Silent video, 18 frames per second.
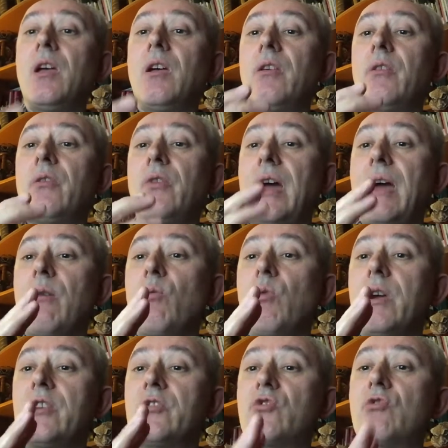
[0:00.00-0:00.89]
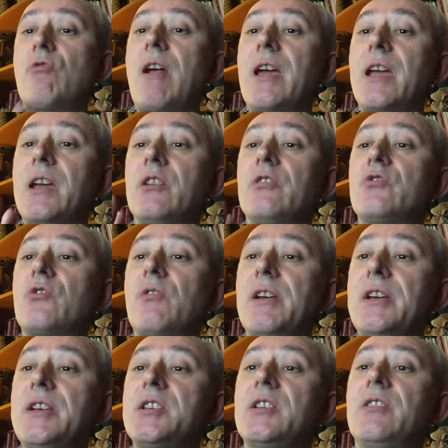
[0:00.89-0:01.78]
that we're tracking and
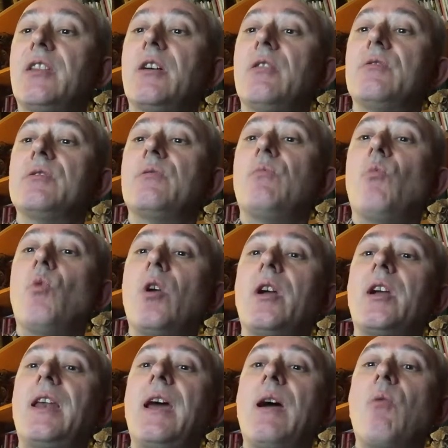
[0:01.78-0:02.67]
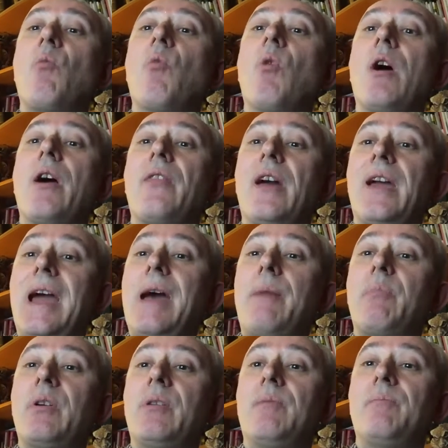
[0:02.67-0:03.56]
tracing those and working out why they
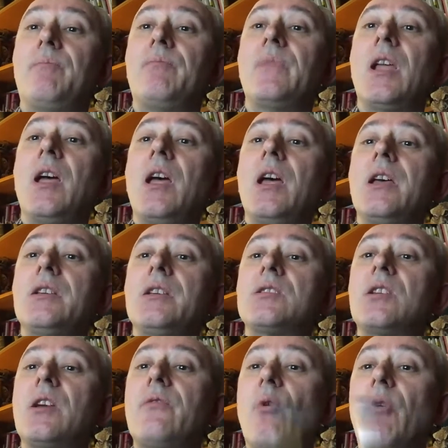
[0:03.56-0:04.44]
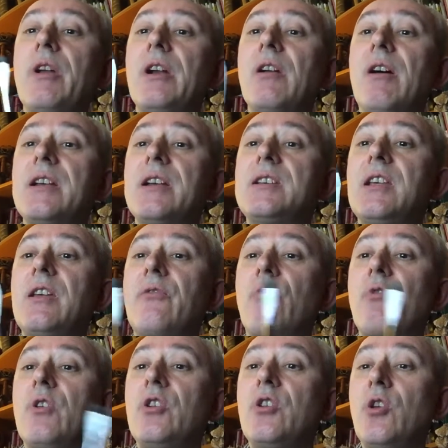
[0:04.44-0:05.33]
happen. So if you want an idea
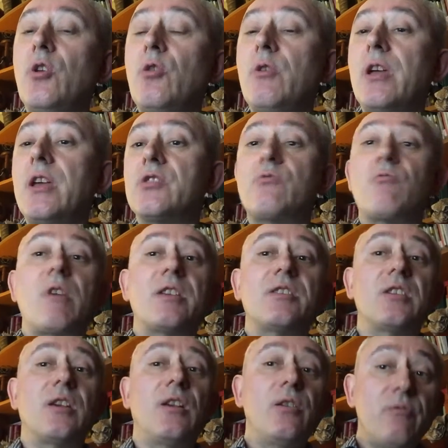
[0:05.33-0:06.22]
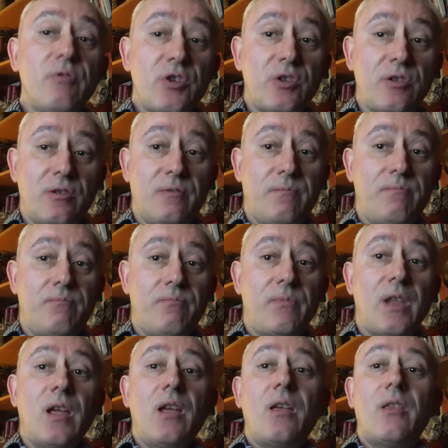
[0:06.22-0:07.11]
for a New Year's resolution,
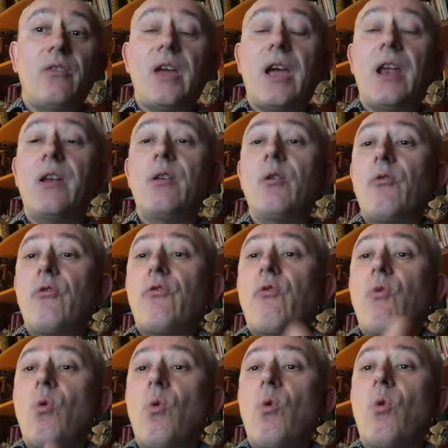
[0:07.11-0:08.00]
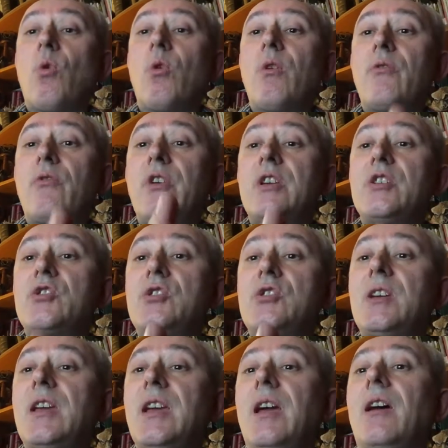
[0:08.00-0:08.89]
then for this
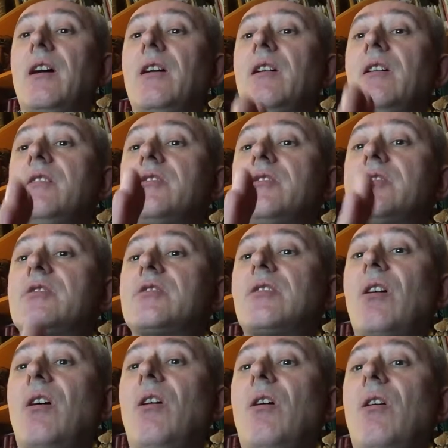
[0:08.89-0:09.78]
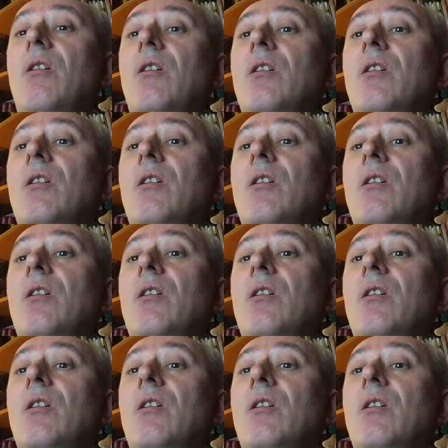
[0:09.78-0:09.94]
year, start